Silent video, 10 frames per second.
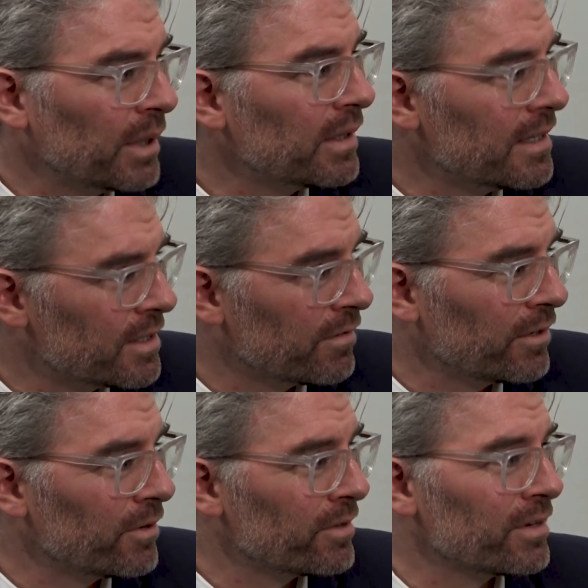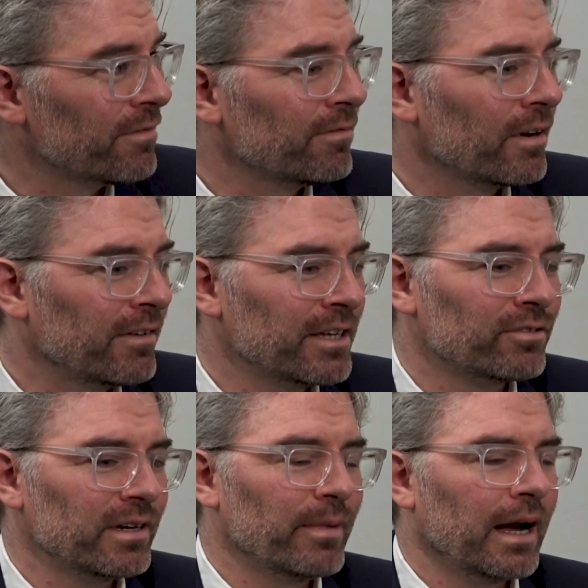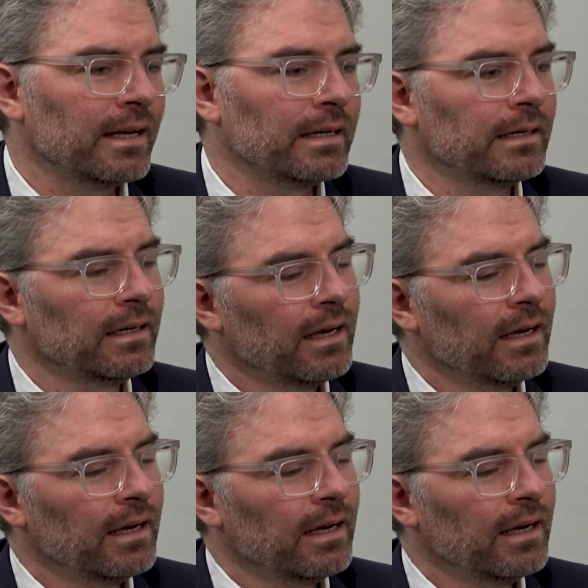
billions of years of history behind it.